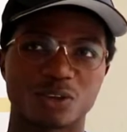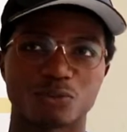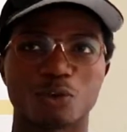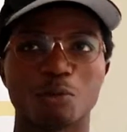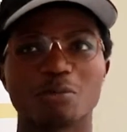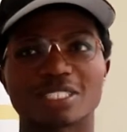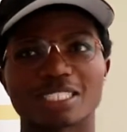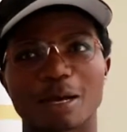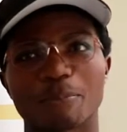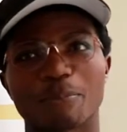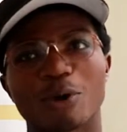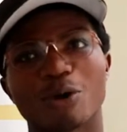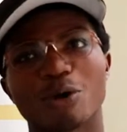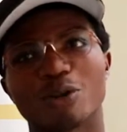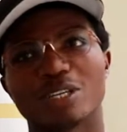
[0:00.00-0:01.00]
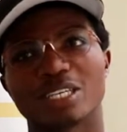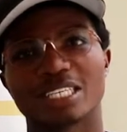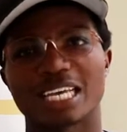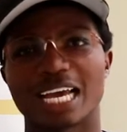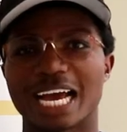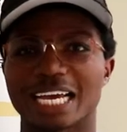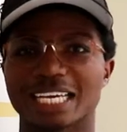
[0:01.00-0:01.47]
For Mr. Paul,
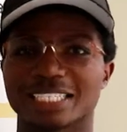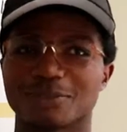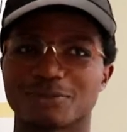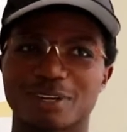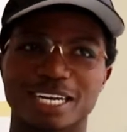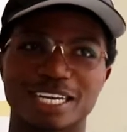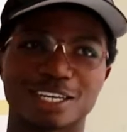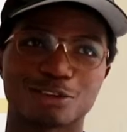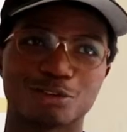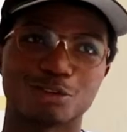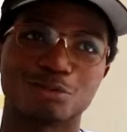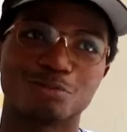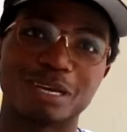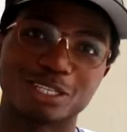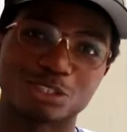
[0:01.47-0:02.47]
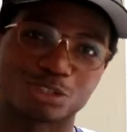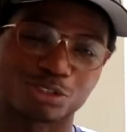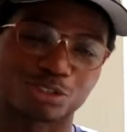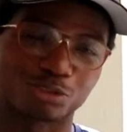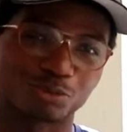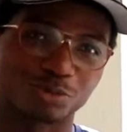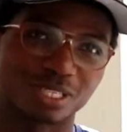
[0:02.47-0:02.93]
yeah, he's a very good mentor
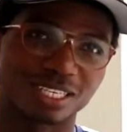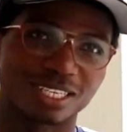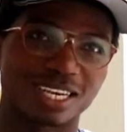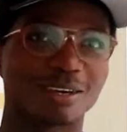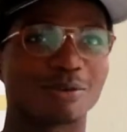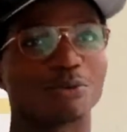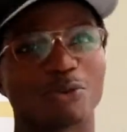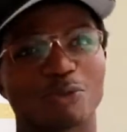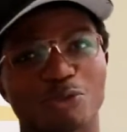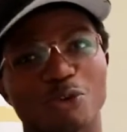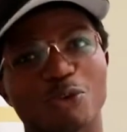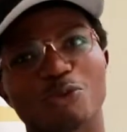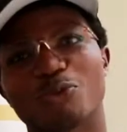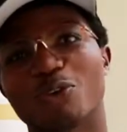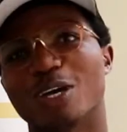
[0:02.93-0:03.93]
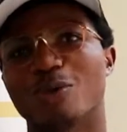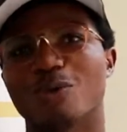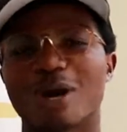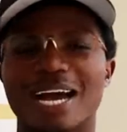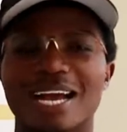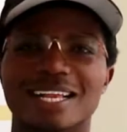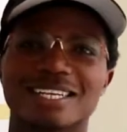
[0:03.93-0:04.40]
to me. We've known for a
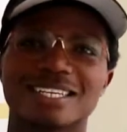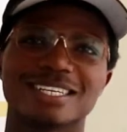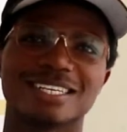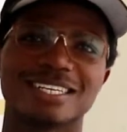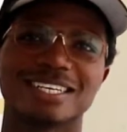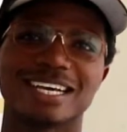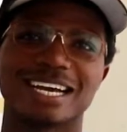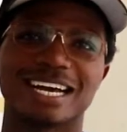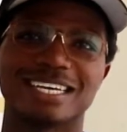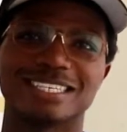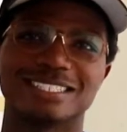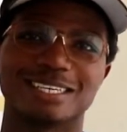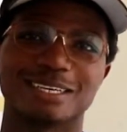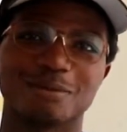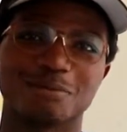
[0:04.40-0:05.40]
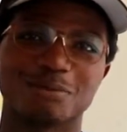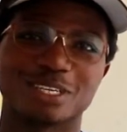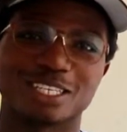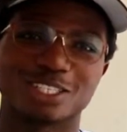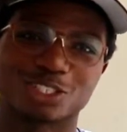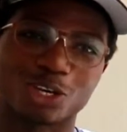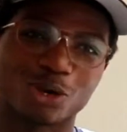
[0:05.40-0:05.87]
while, and
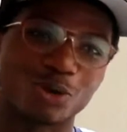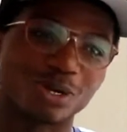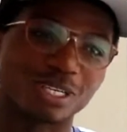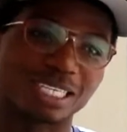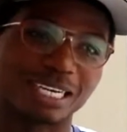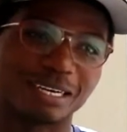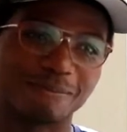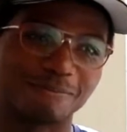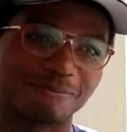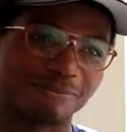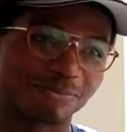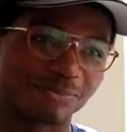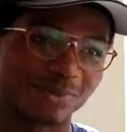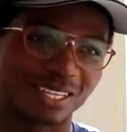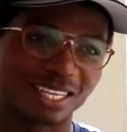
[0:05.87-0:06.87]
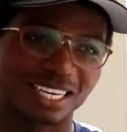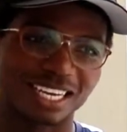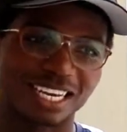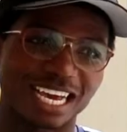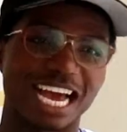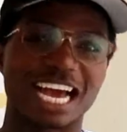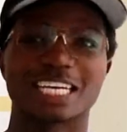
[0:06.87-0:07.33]
it's someone
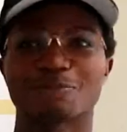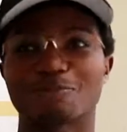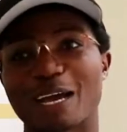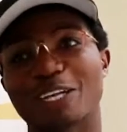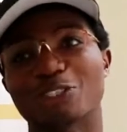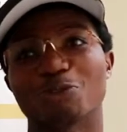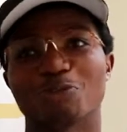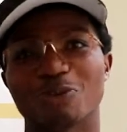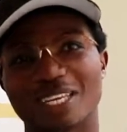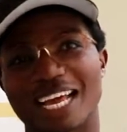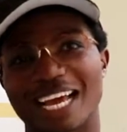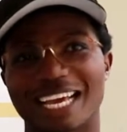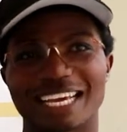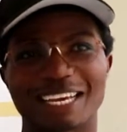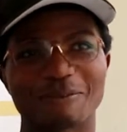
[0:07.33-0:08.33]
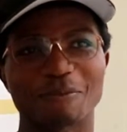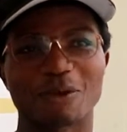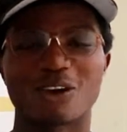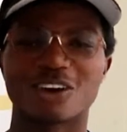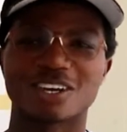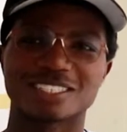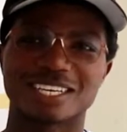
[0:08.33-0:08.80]
I aspire to be like,
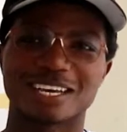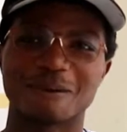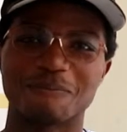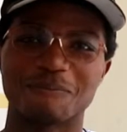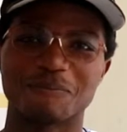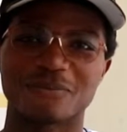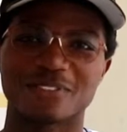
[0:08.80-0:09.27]
because